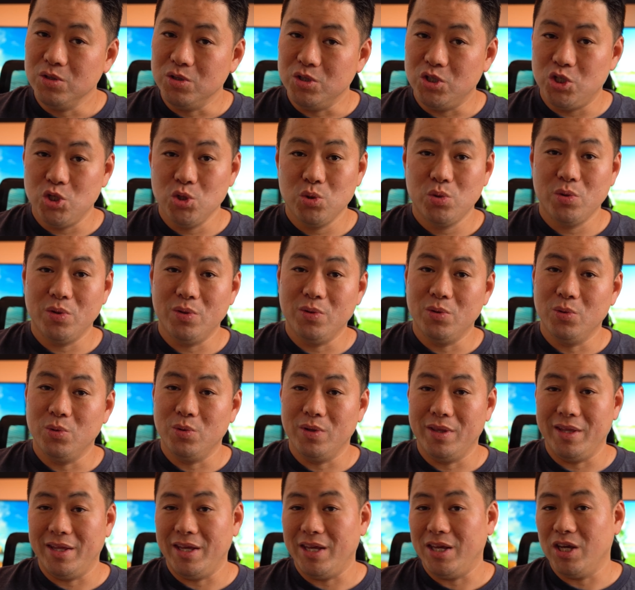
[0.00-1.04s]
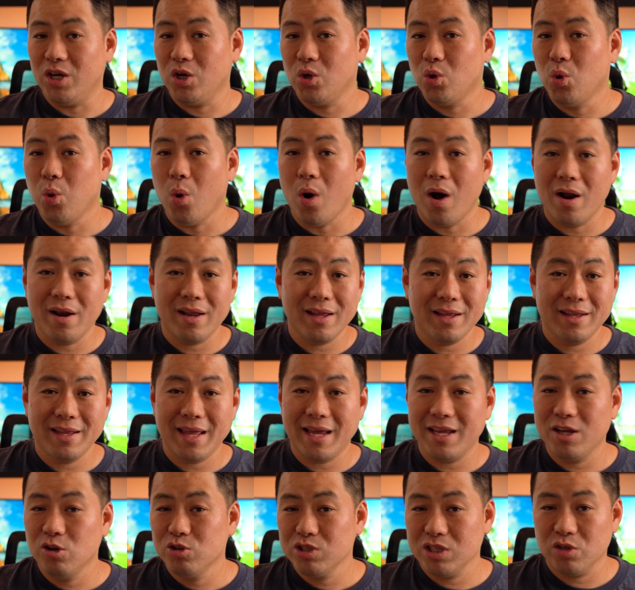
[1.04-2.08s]
due to the quantity they
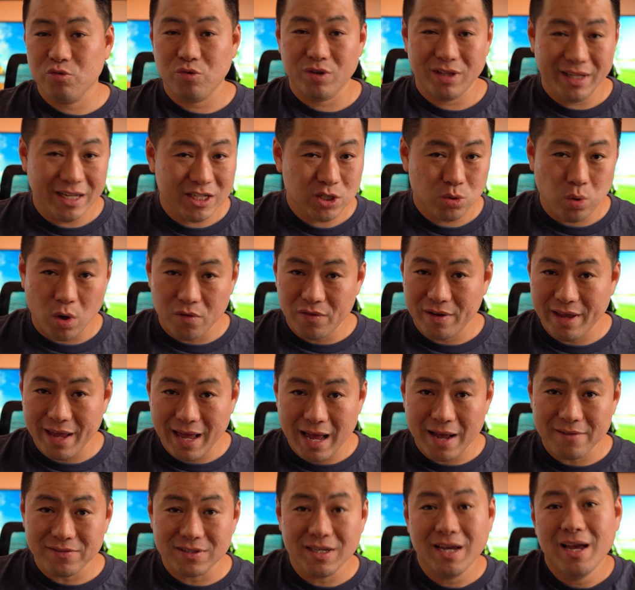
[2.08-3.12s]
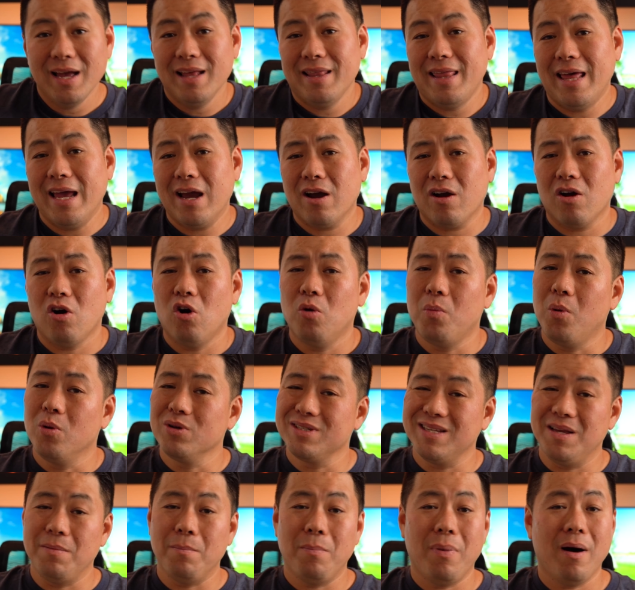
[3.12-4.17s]
usually release 12.5s, they are
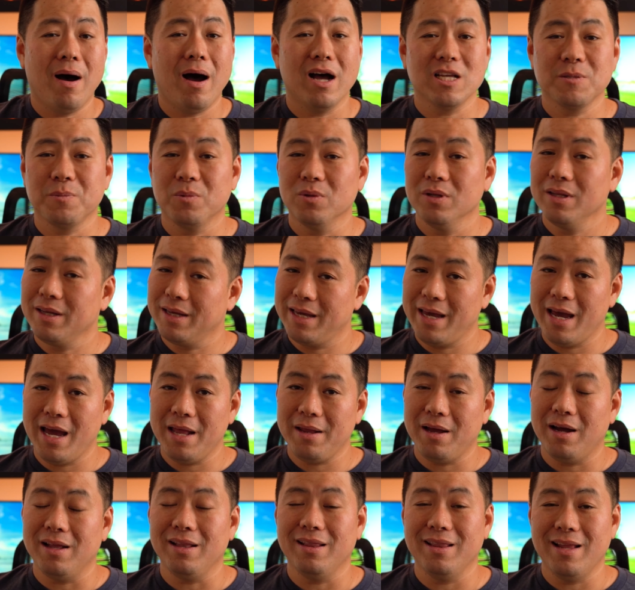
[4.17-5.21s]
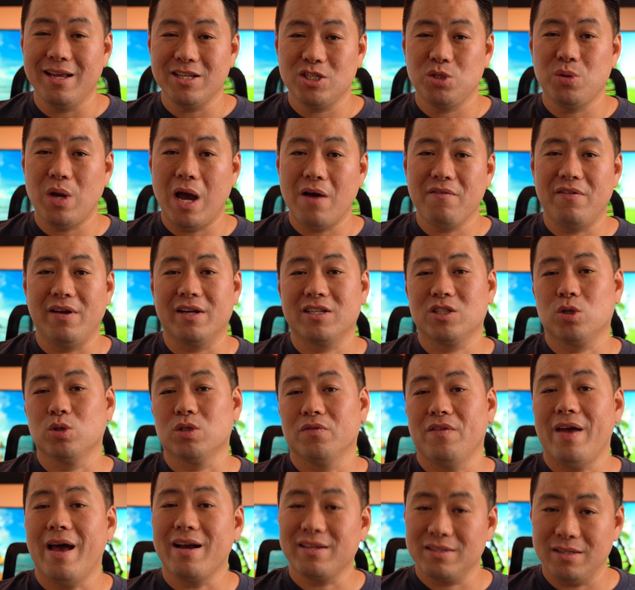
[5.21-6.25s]
almost impossible to get unless you have
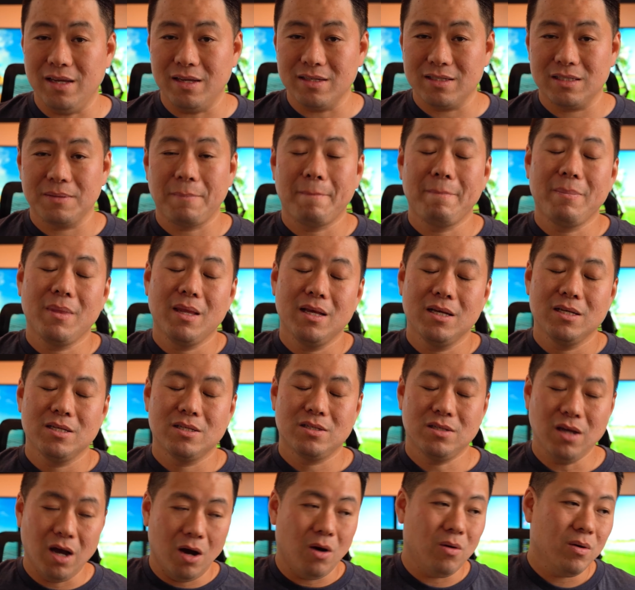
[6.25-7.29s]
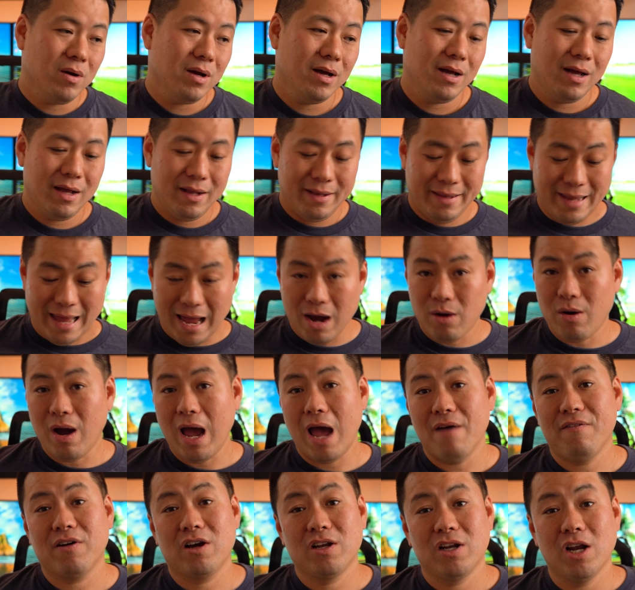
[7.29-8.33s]
exclusive access. So now I
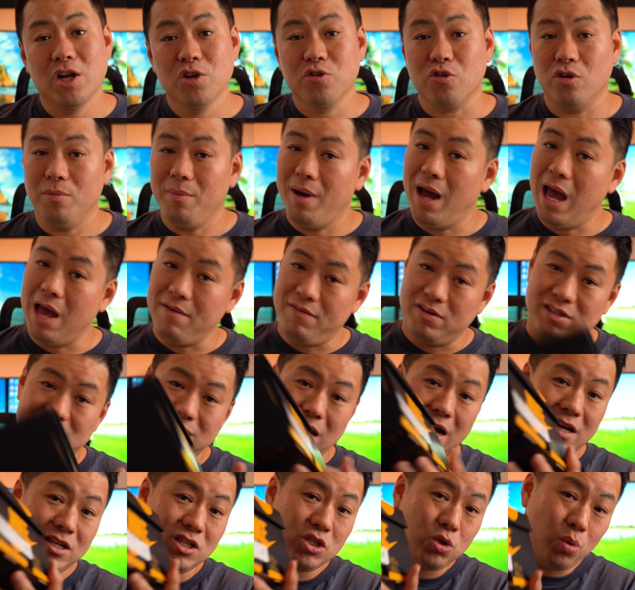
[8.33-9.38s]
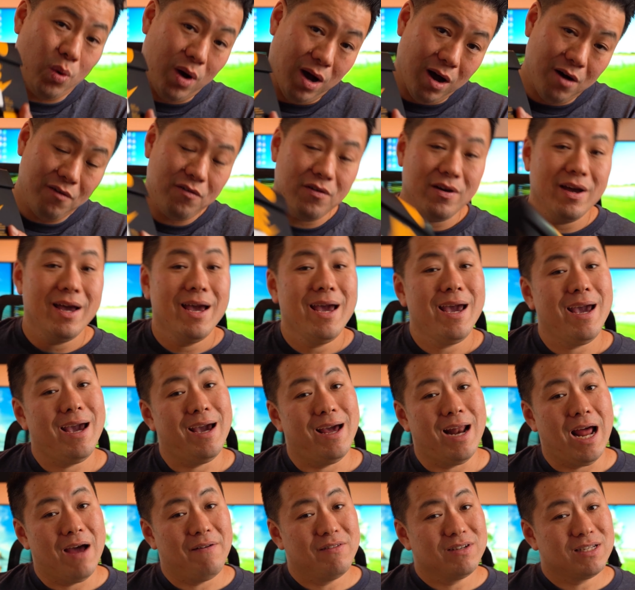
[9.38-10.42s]
have a conundrum. I have a size 12
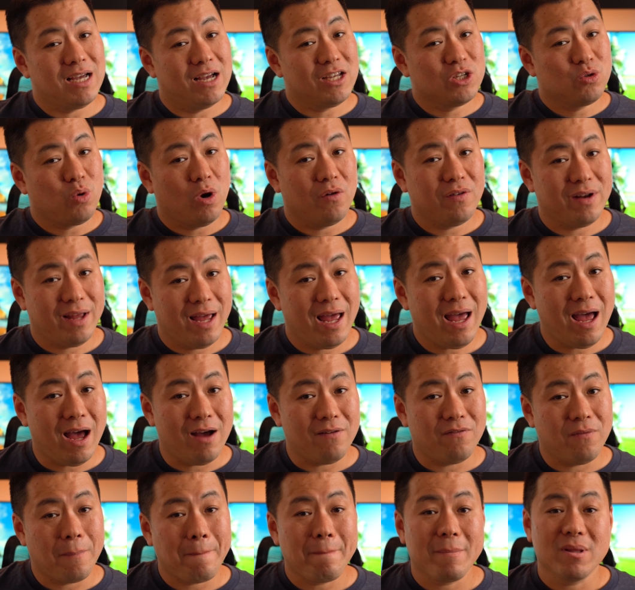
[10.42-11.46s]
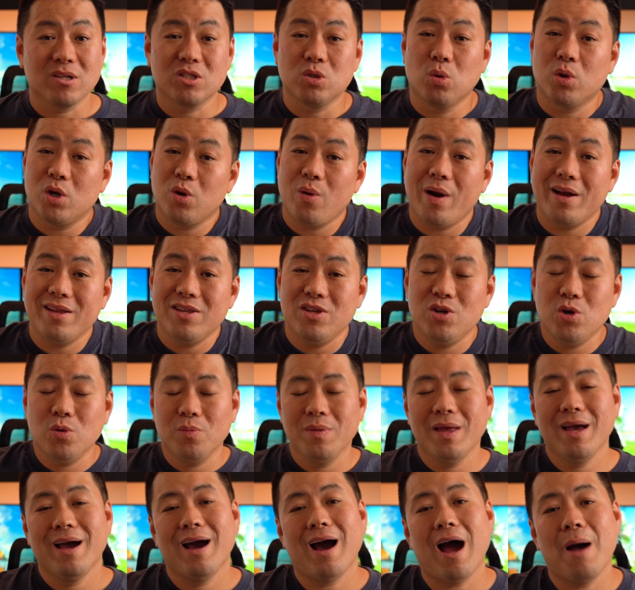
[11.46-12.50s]
and I have a size 12.5. So what do?
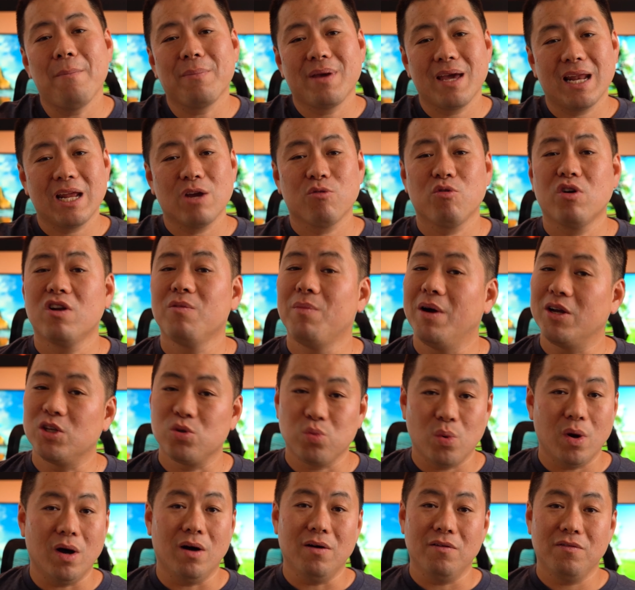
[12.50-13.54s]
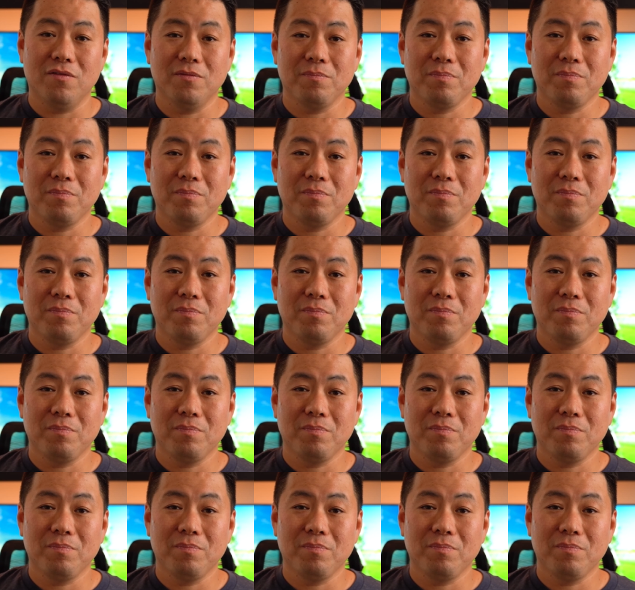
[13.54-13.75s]
I'm getting rid of my 12.